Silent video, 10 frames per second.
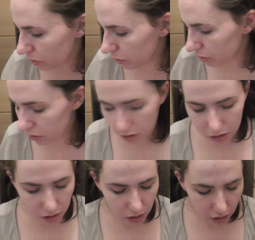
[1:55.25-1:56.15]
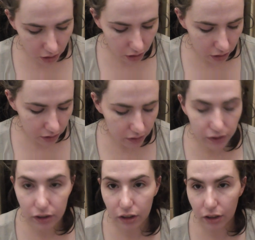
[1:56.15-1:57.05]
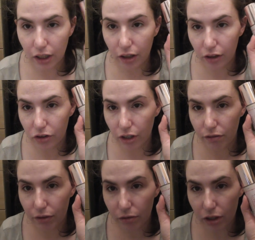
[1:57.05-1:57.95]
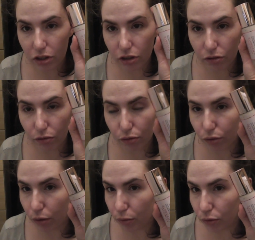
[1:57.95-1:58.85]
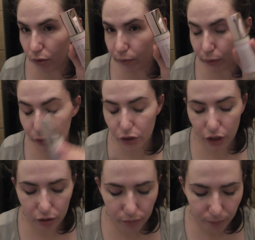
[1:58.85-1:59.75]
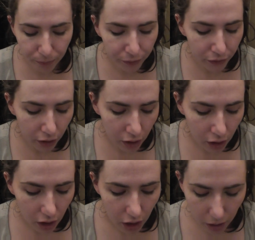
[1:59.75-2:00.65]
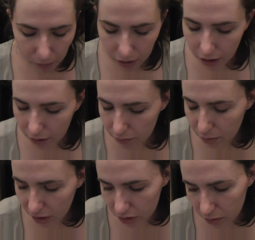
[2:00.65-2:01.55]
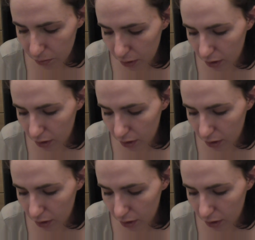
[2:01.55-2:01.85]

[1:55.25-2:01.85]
use the Conceal and Hydrate foundation from Revolution. I have picked up